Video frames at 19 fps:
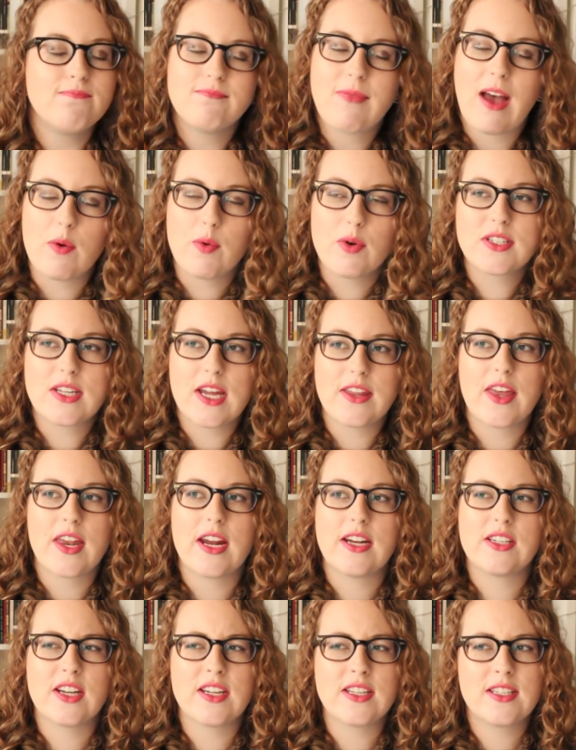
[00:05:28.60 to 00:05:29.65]
I will say that
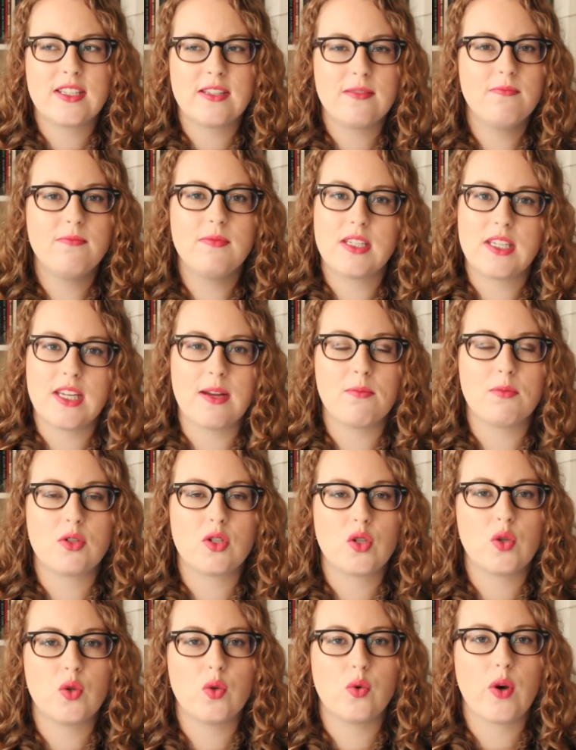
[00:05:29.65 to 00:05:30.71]
it does seem
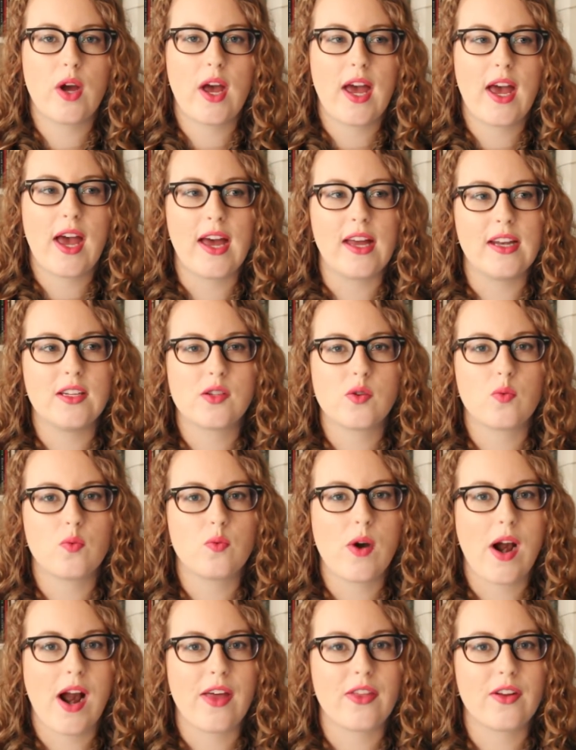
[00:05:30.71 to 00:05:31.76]
to end
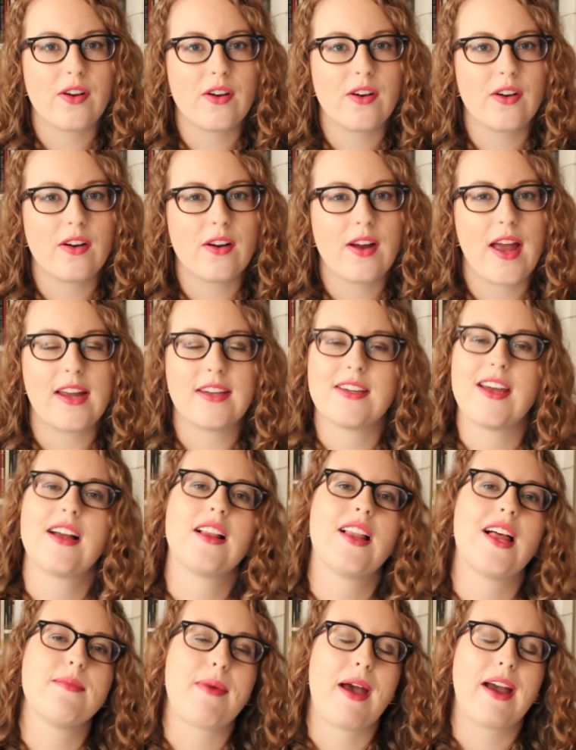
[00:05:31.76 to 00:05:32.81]
rather
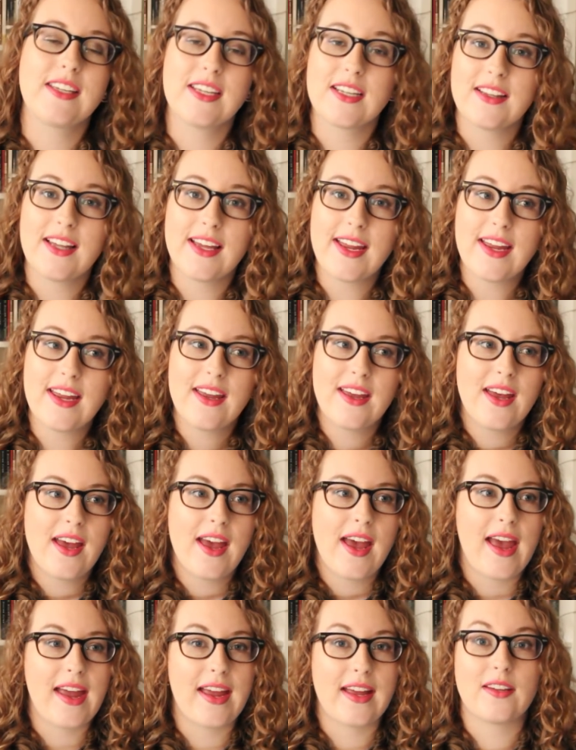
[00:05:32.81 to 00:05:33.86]
anticlimactically
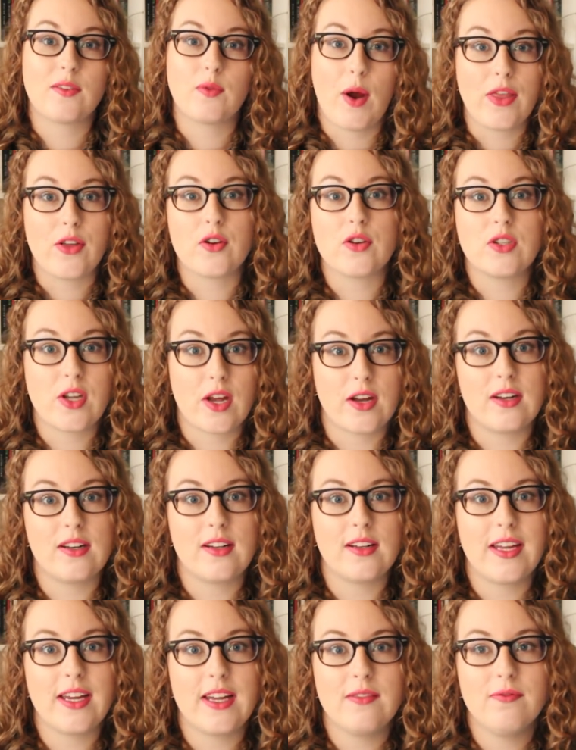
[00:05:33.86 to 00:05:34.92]
and rather
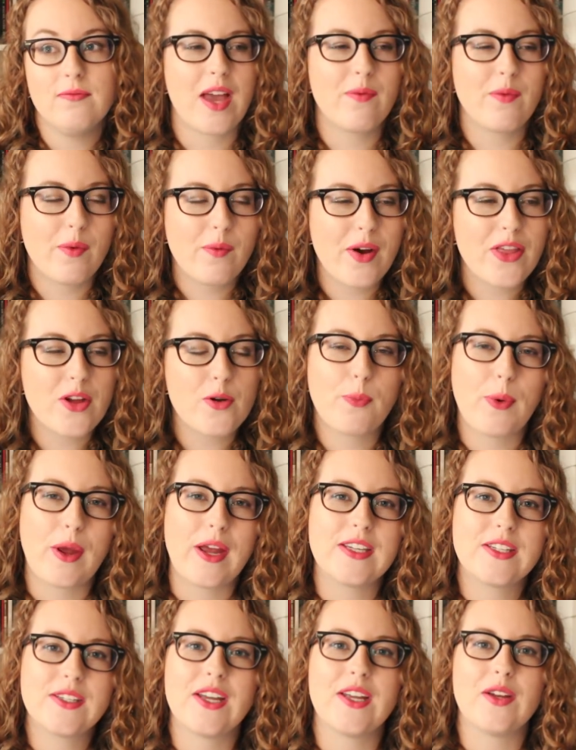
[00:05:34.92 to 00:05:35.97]
suddenly. And whether
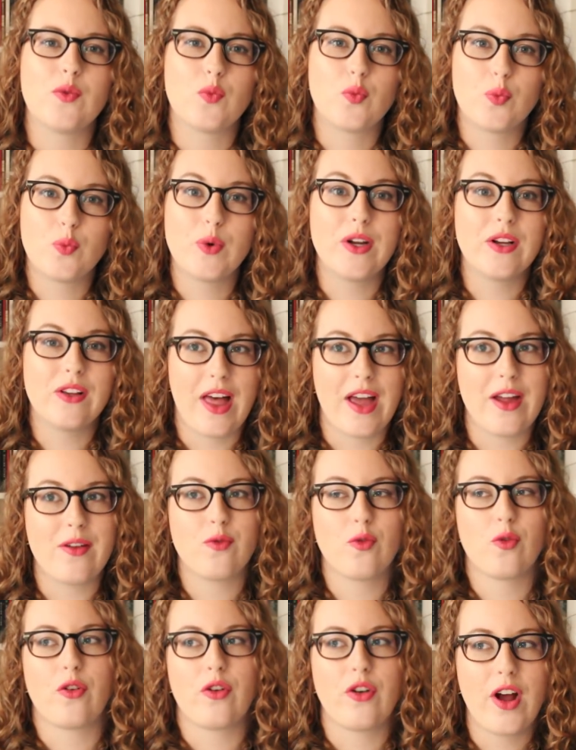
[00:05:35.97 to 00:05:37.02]
based in real
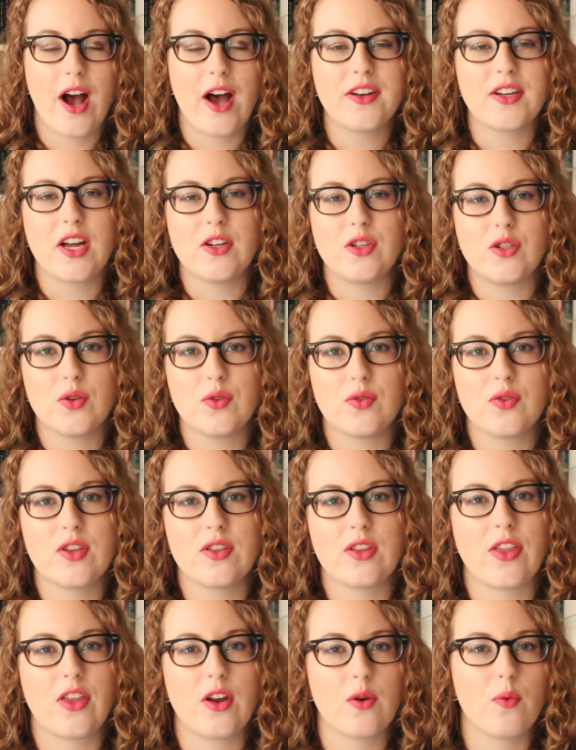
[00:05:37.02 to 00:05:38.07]
life or not, I do
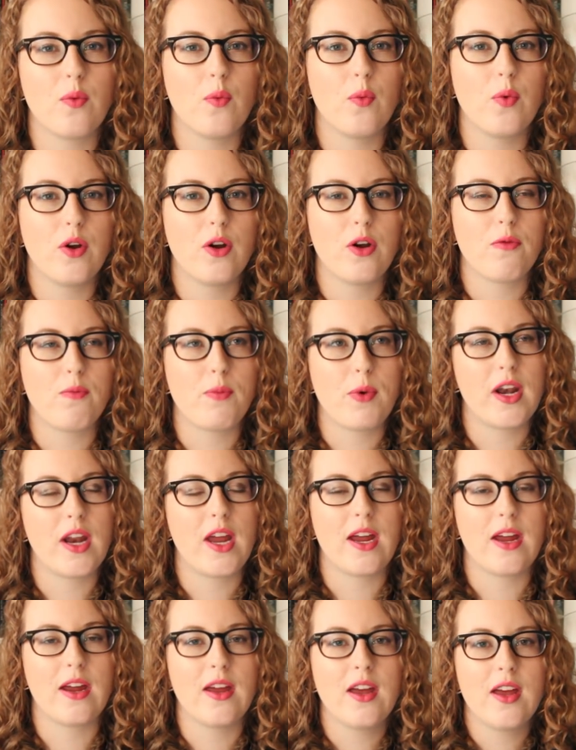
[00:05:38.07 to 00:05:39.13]
think that there would have been
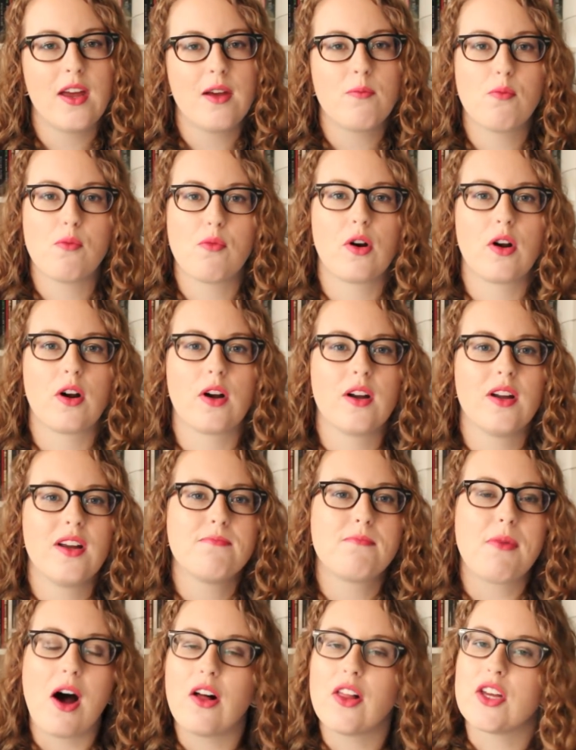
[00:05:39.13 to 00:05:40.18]
a more
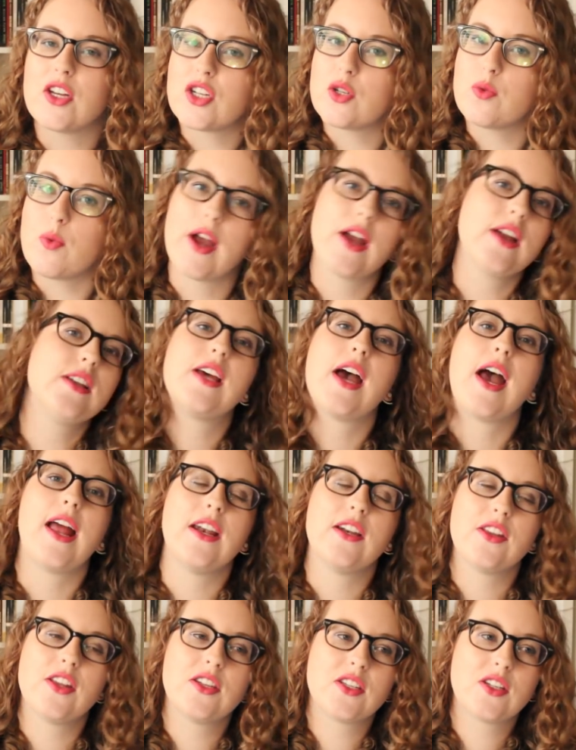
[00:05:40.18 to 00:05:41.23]
polished way to
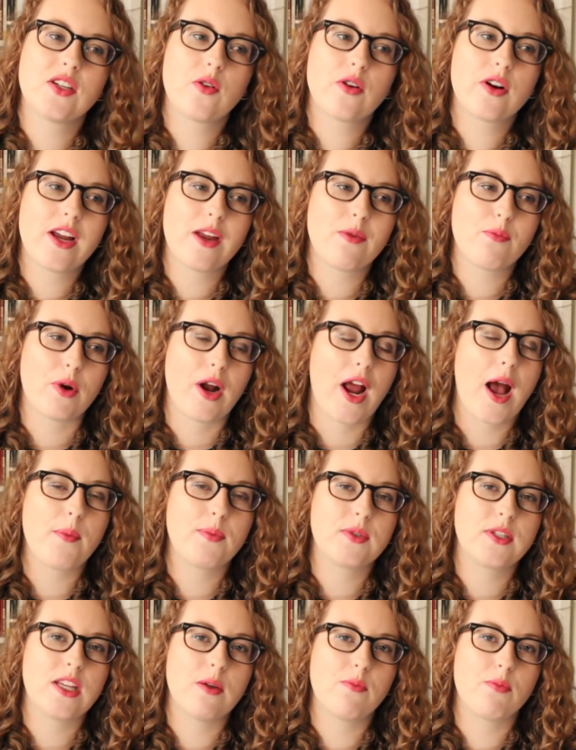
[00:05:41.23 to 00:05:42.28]
end this story, and
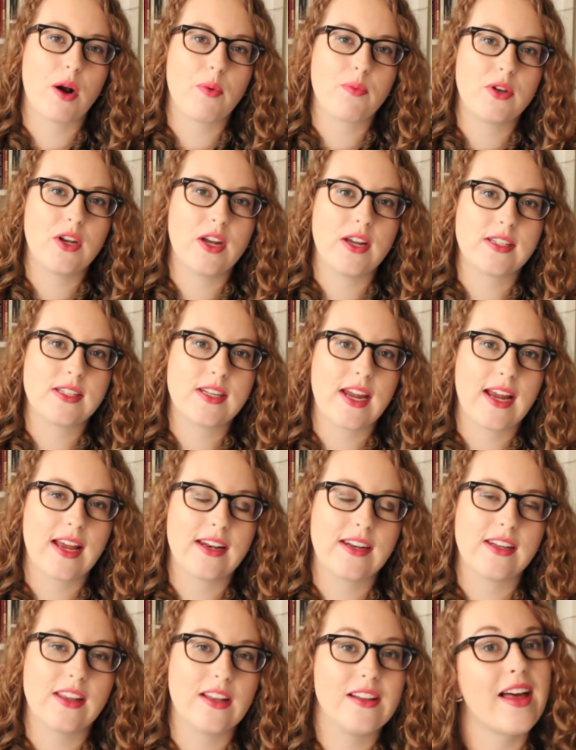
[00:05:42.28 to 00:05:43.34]
perhaps the abruptness
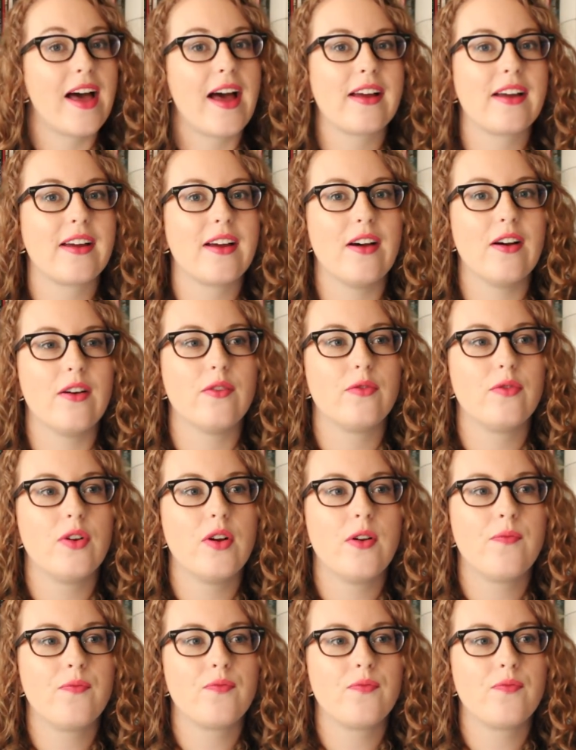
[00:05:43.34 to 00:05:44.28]
and the lack of